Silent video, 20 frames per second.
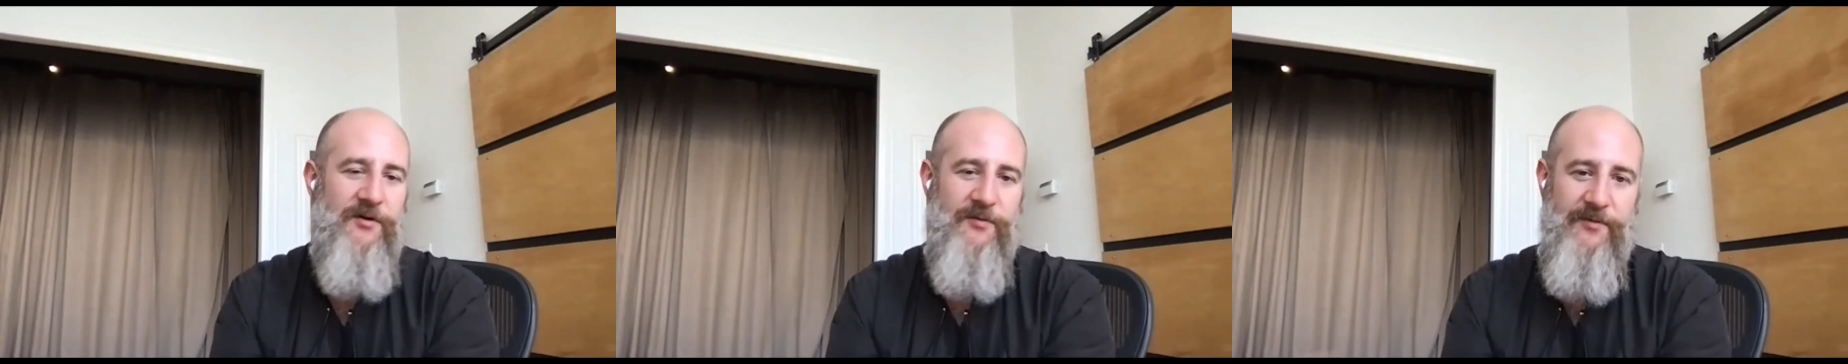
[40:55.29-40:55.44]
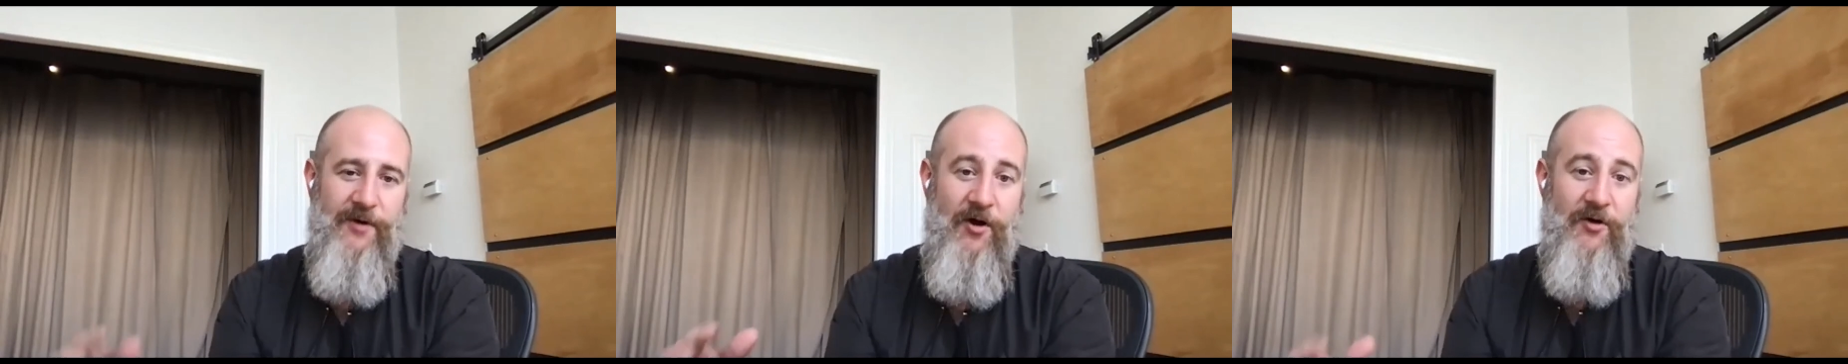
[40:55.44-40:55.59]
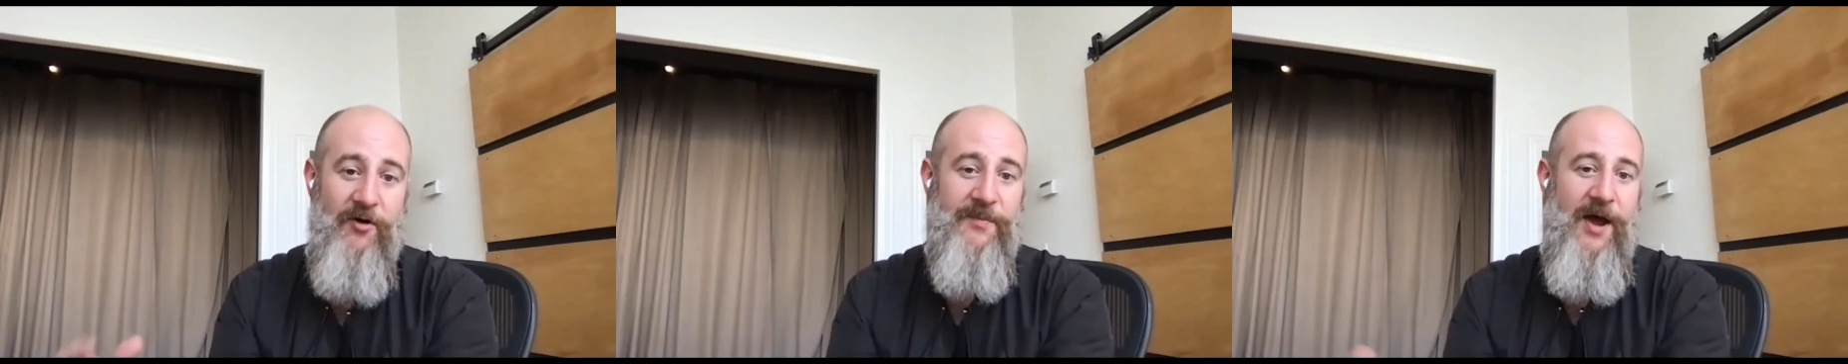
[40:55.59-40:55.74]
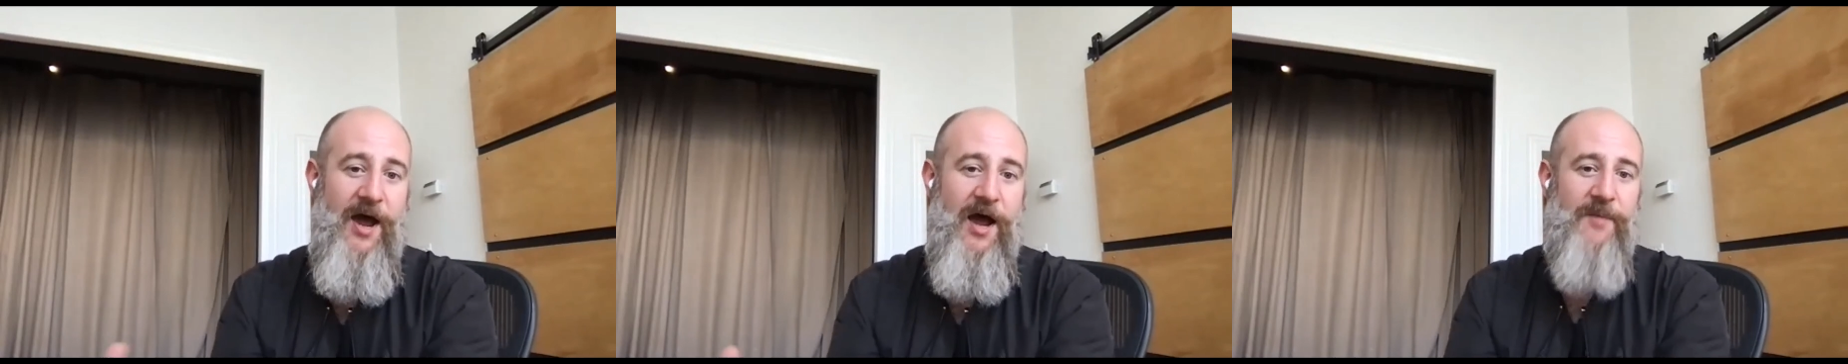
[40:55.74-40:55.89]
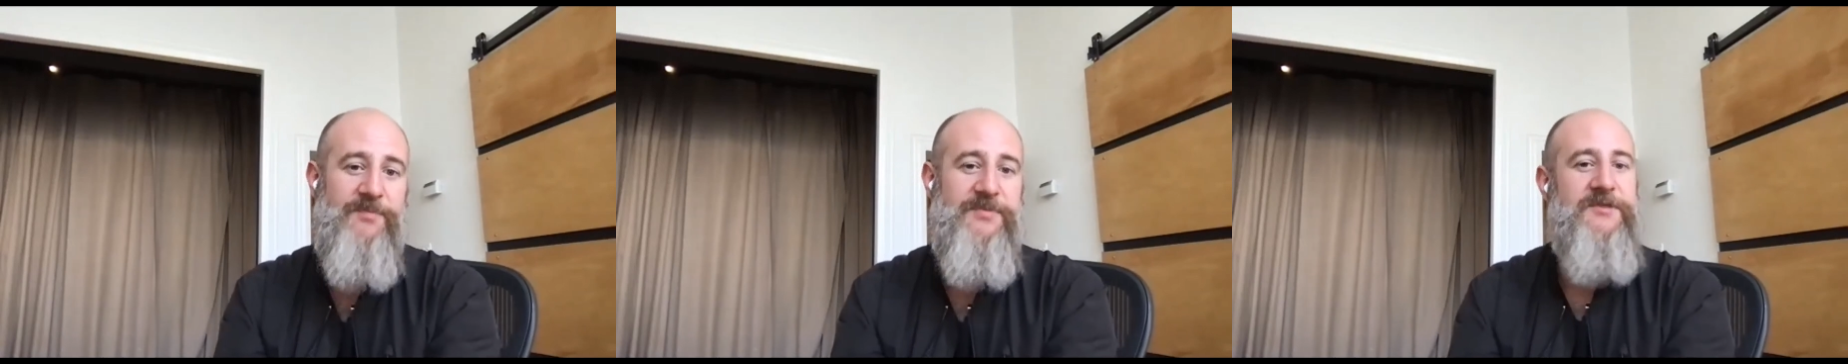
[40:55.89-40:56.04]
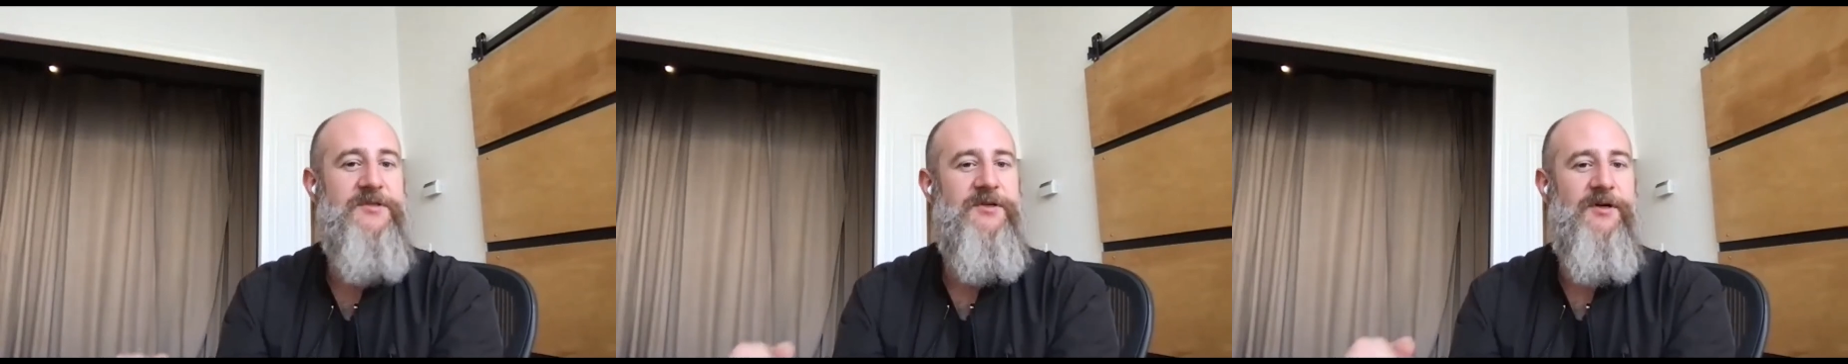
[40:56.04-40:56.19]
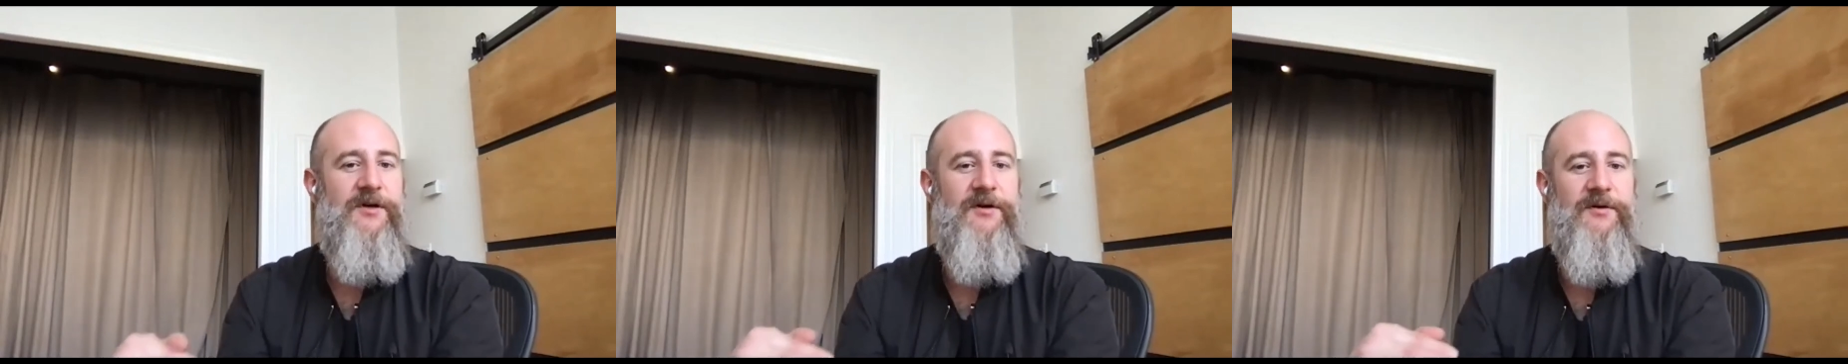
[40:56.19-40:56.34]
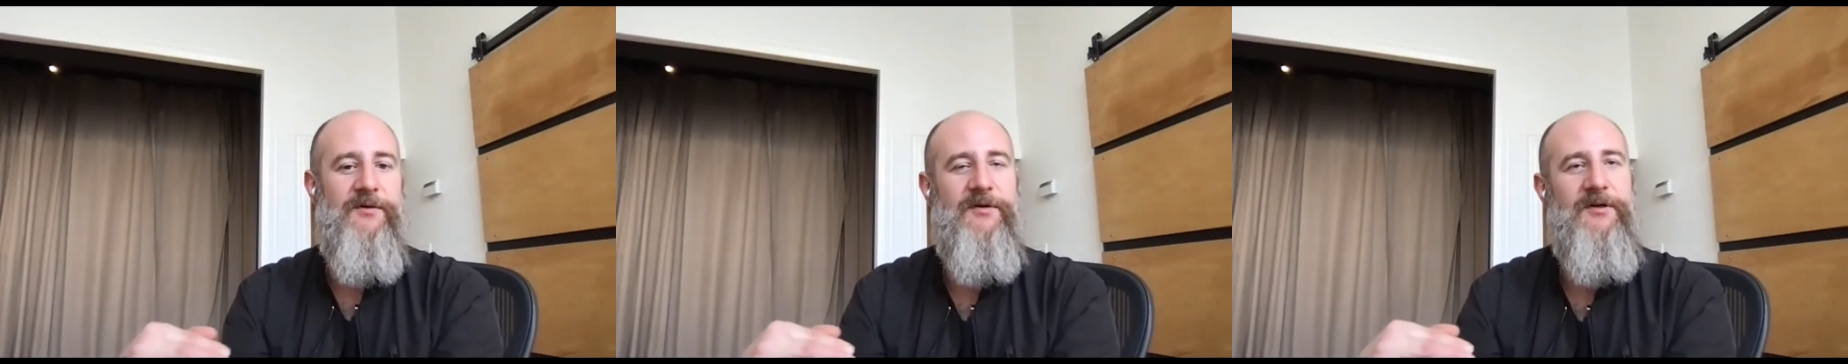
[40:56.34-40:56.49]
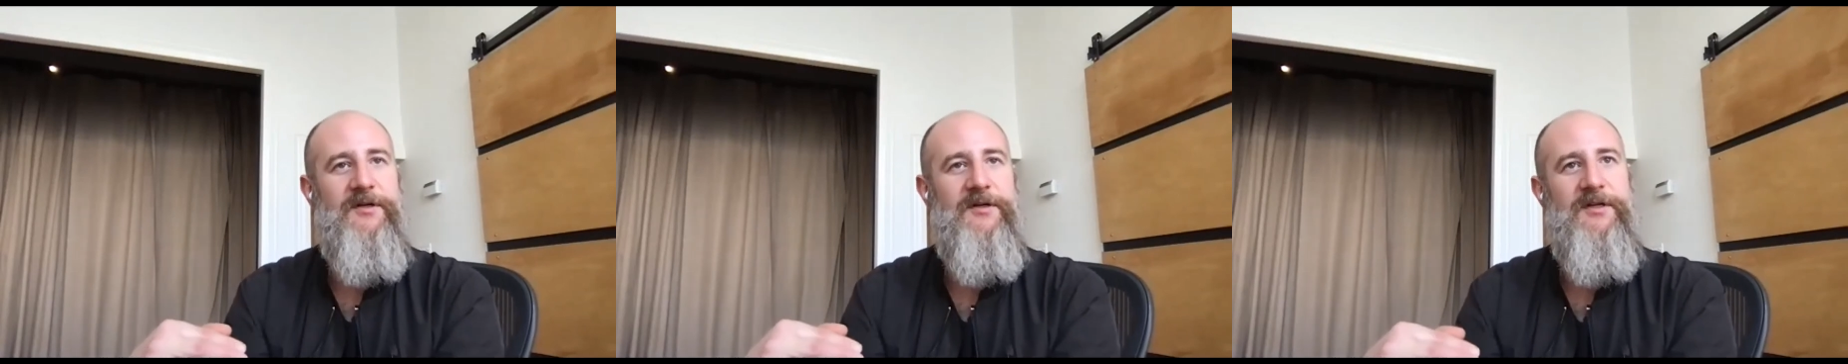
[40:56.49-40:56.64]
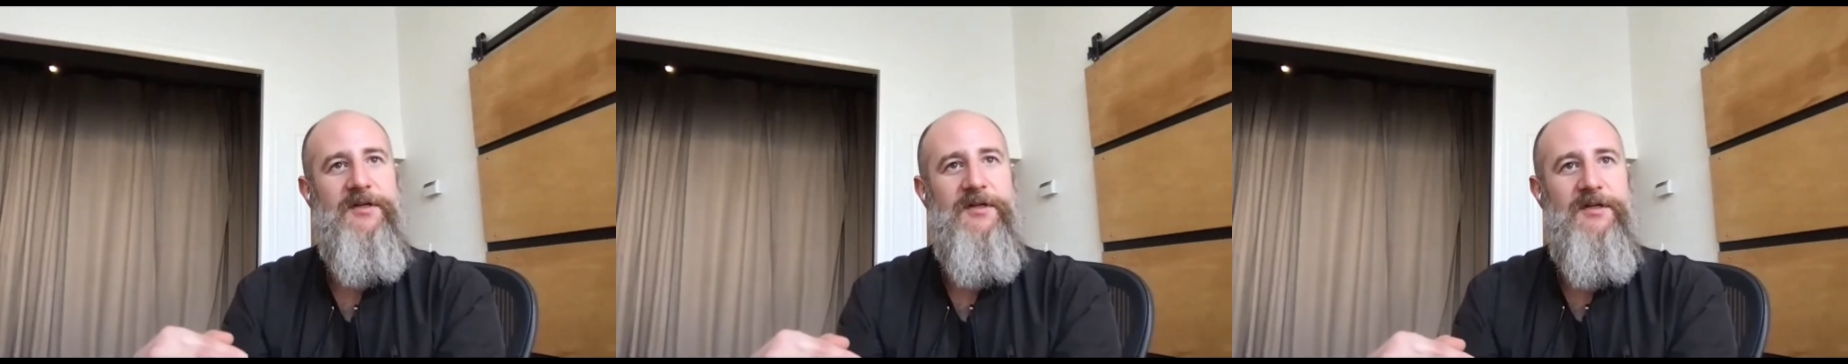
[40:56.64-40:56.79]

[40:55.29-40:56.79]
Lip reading: roadmap so